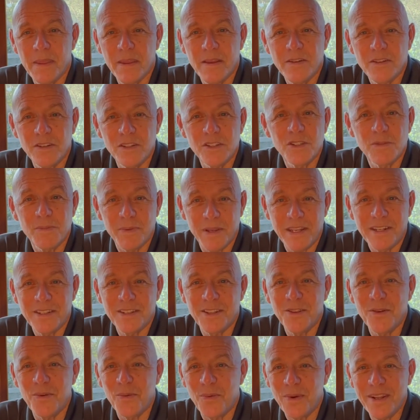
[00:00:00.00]
to speak
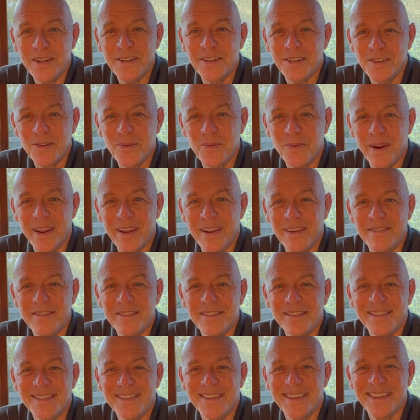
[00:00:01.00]
to the wind and the
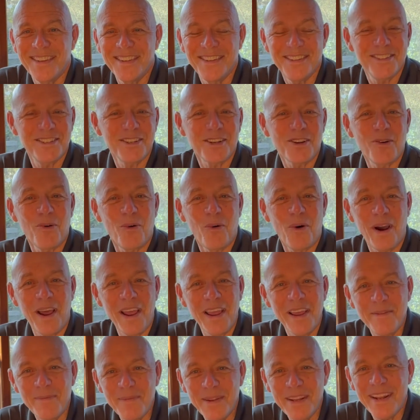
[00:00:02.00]
waves to
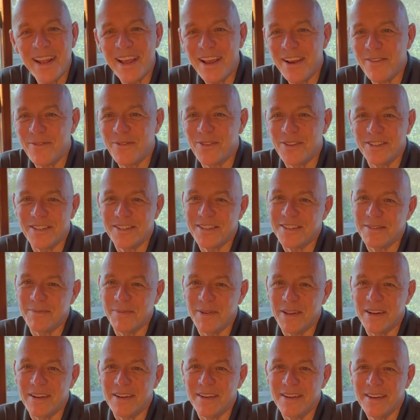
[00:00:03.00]
quiet me down for just a
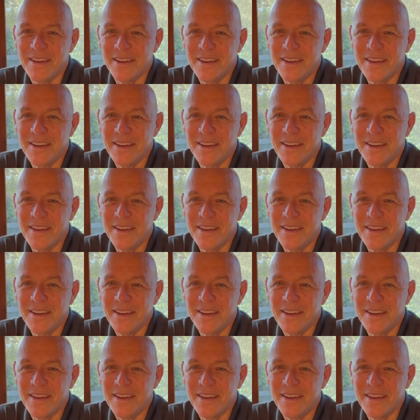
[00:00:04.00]
minute?